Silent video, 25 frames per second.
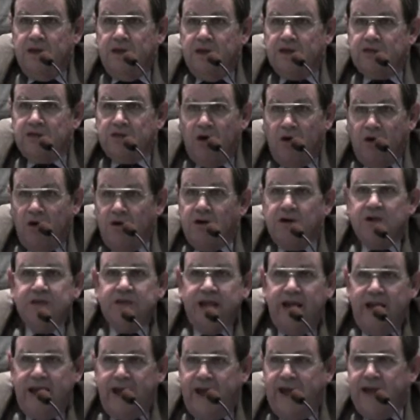it's hard
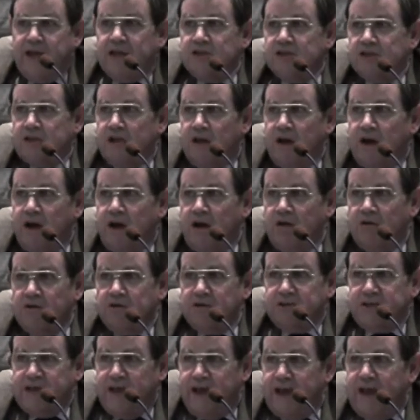to ask our
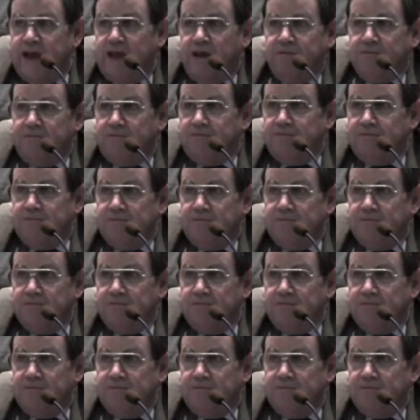staff